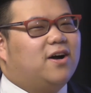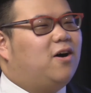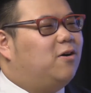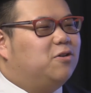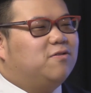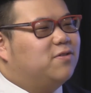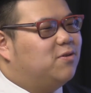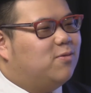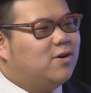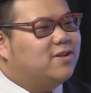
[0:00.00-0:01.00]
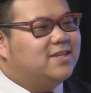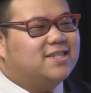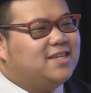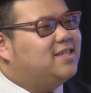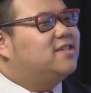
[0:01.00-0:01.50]
all over the world and
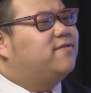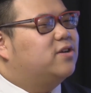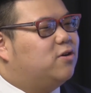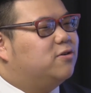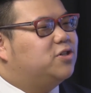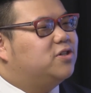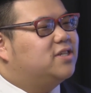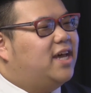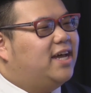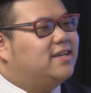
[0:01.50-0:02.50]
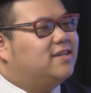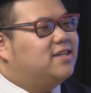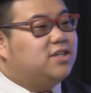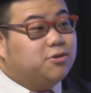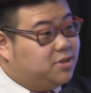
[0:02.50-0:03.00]
seeing different cultures, and
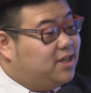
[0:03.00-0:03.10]
you know,